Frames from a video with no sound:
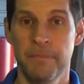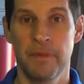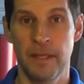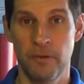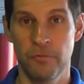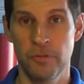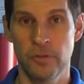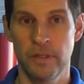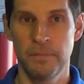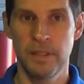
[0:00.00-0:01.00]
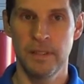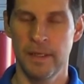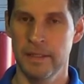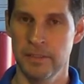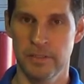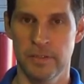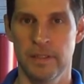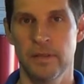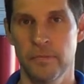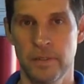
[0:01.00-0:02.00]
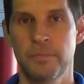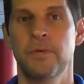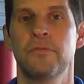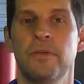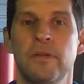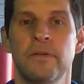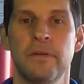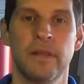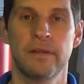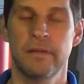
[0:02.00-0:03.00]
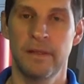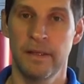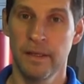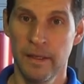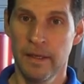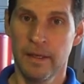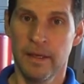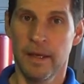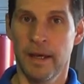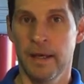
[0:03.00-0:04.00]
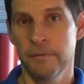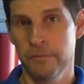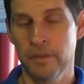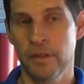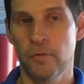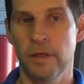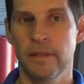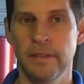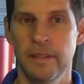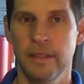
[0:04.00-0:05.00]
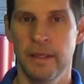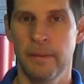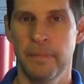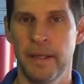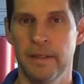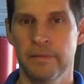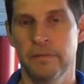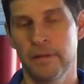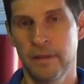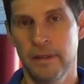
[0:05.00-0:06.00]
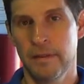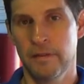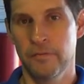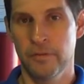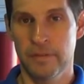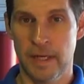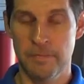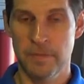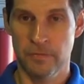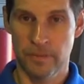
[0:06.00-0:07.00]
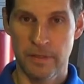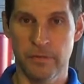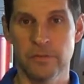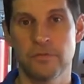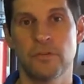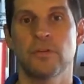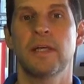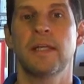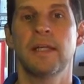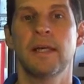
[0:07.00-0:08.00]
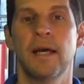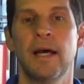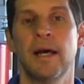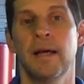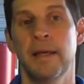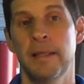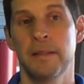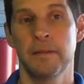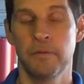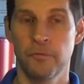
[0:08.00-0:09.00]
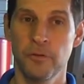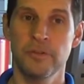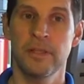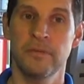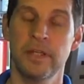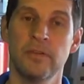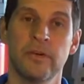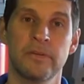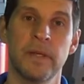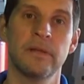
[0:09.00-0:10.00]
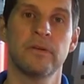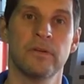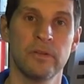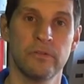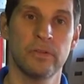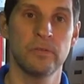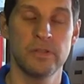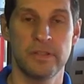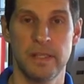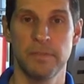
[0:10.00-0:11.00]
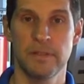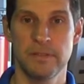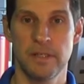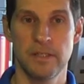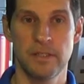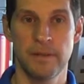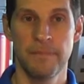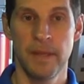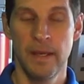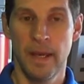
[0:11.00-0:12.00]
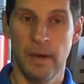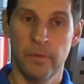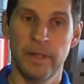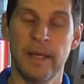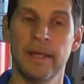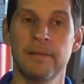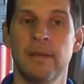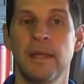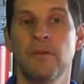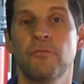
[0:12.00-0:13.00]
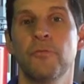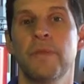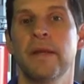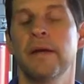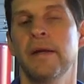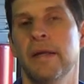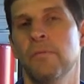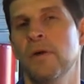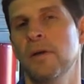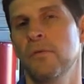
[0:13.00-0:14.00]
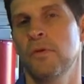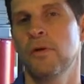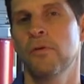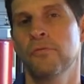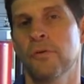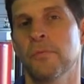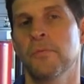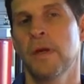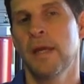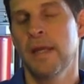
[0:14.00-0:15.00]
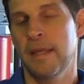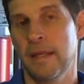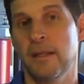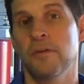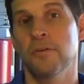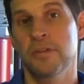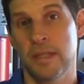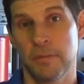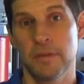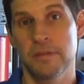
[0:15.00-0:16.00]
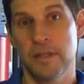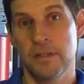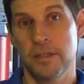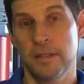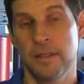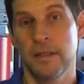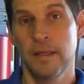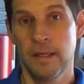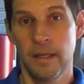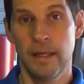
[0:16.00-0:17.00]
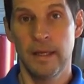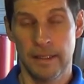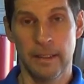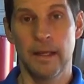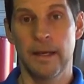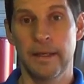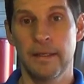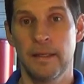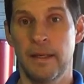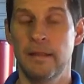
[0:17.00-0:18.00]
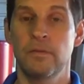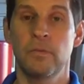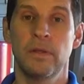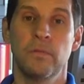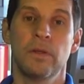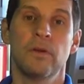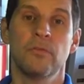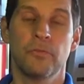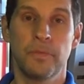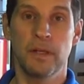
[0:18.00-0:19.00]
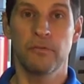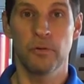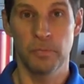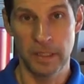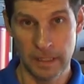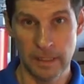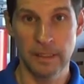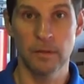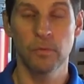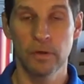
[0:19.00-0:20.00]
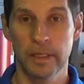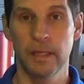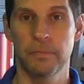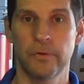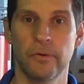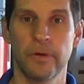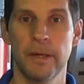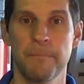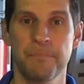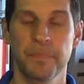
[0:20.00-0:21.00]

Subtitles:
Thank you for joining me. I just wanted to put a video together today really quickly about different types of levels of training. And first level I talked about in an earlier video was stabilization. I want to kind of take it from there and where you would go from getting your stabilization in line and to where you want to go from there if you're beginning a workout program.